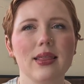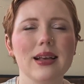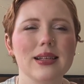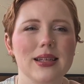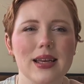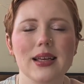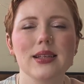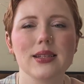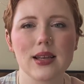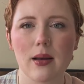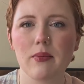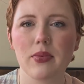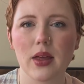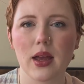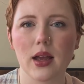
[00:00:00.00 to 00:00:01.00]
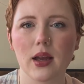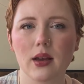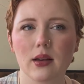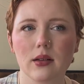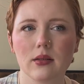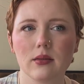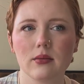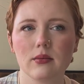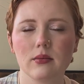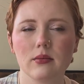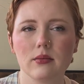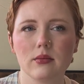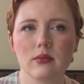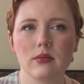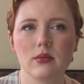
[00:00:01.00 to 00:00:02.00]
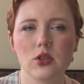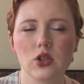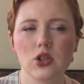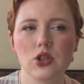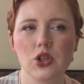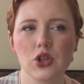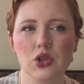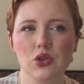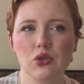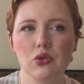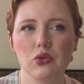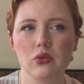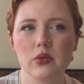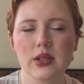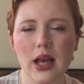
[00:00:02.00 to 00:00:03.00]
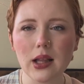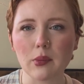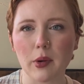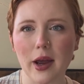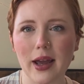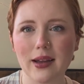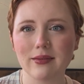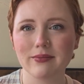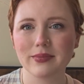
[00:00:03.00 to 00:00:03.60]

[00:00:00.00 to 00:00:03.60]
this is something to celebrate.